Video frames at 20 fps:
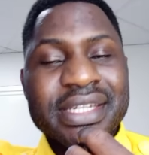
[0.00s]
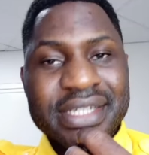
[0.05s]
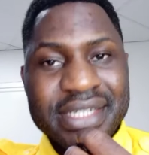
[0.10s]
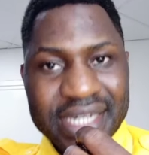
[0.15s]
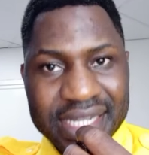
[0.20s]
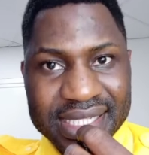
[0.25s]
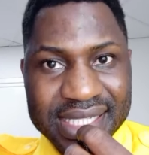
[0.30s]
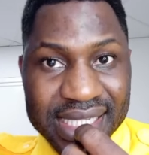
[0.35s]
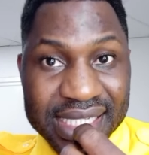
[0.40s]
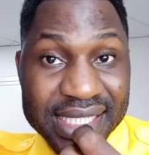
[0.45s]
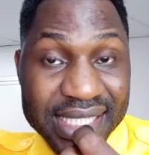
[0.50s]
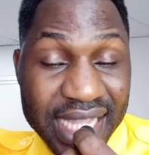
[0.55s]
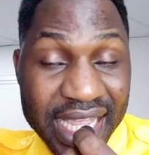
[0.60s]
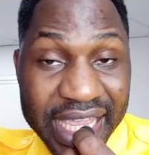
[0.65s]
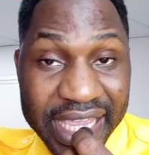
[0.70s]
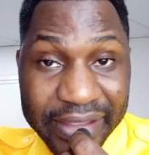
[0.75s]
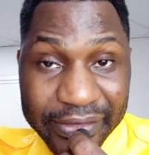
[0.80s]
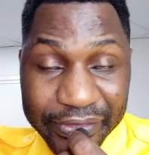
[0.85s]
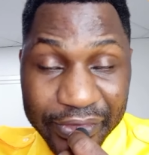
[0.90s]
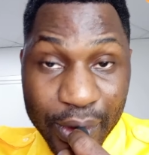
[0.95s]
This is
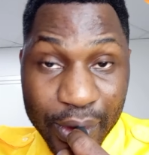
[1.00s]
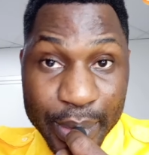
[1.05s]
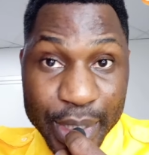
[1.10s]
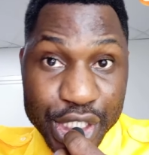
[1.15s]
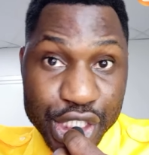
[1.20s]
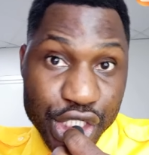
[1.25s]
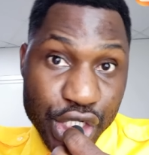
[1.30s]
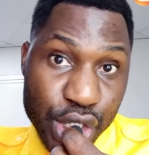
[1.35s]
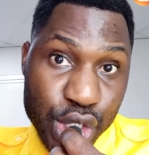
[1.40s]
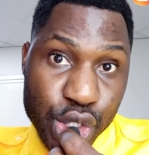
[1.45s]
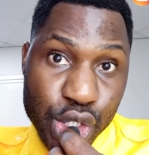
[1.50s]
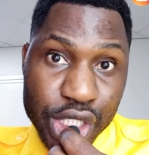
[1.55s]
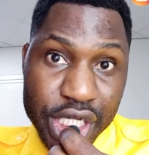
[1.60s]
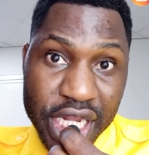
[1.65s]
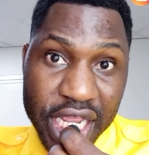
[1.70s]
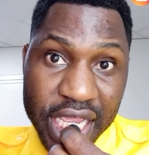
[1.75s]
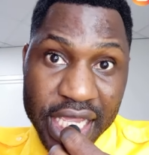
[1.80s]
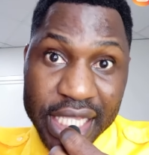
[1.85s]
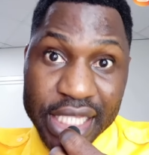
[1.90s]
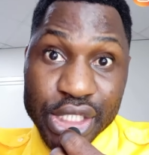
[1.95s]
the information you
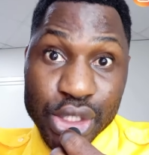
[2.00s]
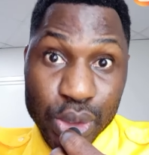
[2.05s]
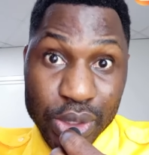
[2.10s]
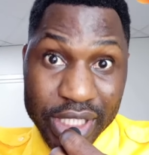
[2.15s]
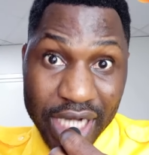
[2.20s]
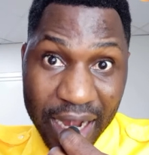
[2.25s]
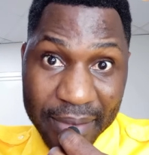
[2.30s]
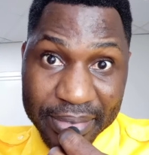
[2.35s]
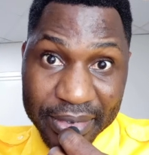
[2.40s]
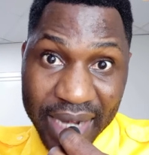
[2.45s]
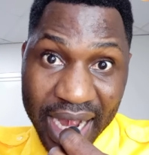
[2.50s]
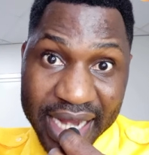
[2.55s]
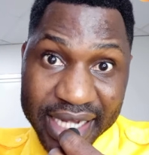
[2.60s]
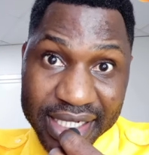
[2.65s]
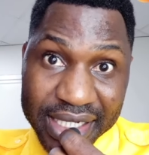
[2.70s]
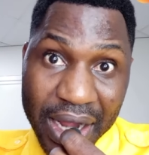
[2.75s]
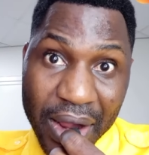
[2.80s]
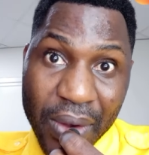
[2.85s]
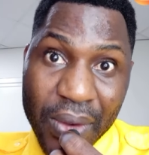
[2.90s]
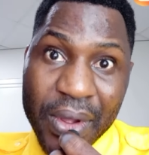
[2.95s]
need to grab
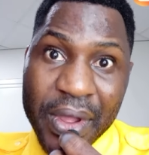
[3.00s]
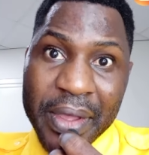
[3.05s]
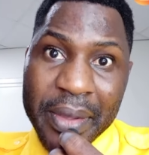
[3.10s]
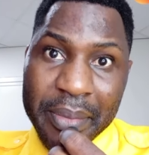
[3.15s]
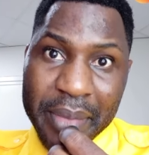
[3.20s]
right now.